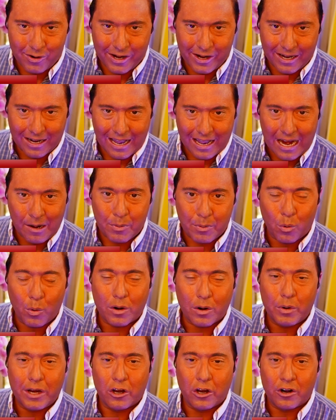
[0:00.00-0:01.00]
Number three,
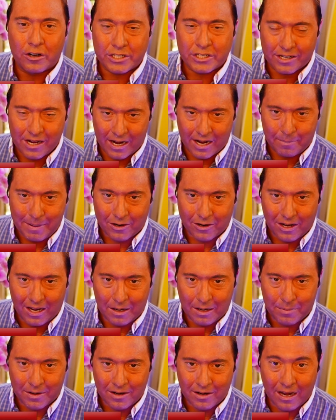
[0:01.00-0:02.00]
labor. What do we learn
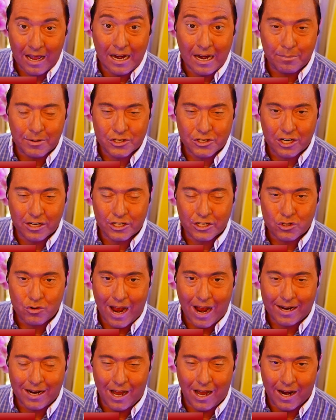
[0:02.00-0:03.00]
tonight about labor? Labor
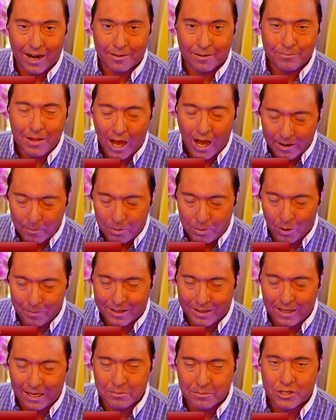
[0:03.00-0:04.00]
is going to track higher.
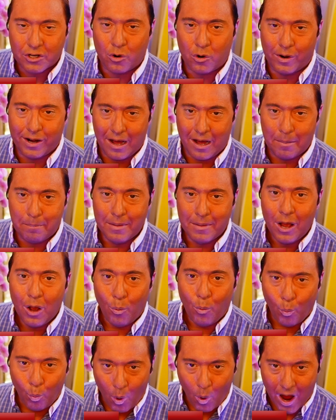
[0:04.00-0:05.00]
Unemployment claims are going
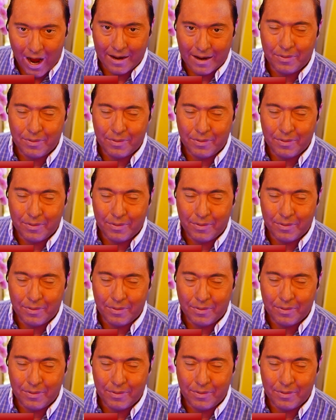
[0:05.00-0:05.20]
up.